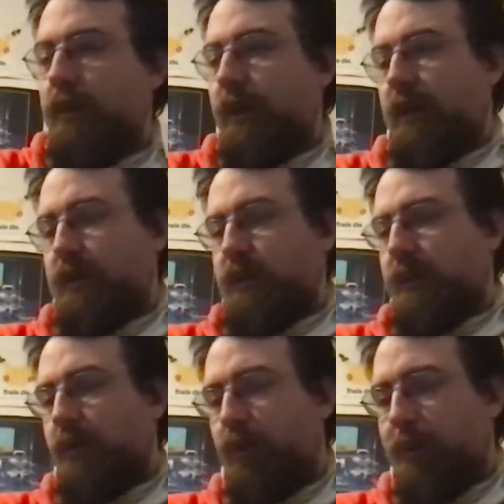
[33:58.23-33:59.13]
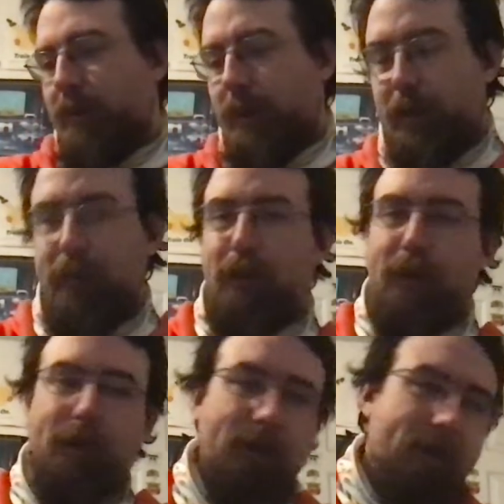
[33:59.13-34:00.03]
and still, I mean,
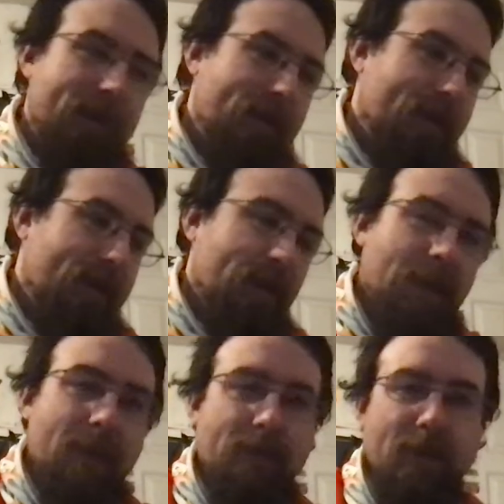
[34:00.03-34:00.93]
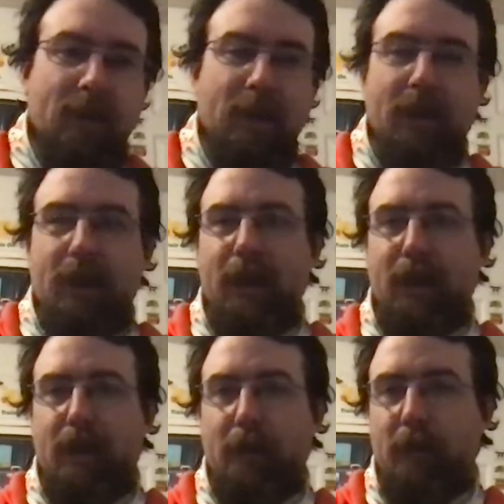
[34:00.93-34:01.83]
even in like a like
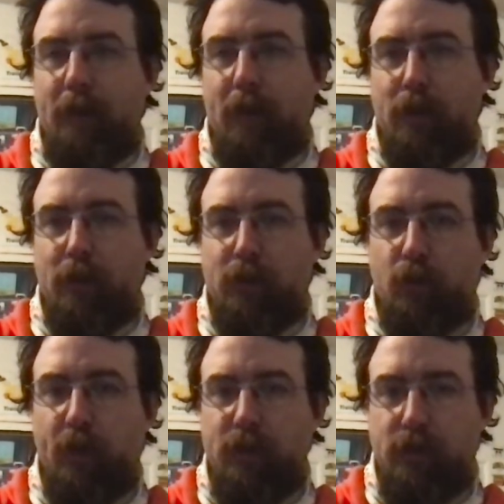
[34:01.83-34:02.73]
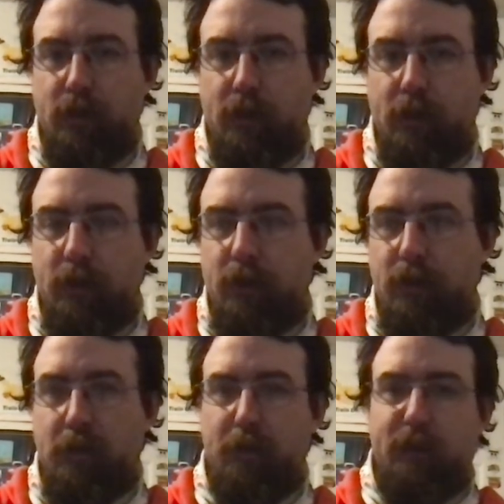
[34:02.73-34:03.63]
a apocalyptic wasteland
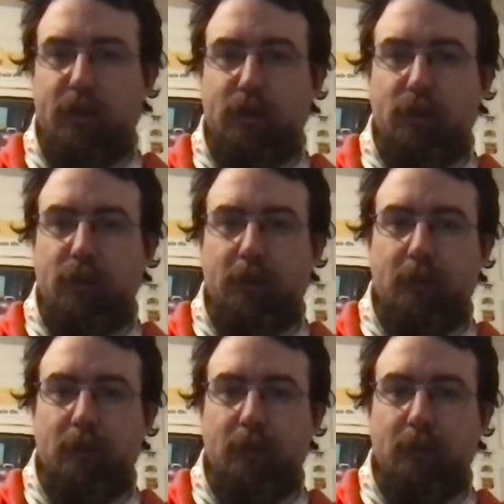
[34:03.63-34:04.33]
to protect your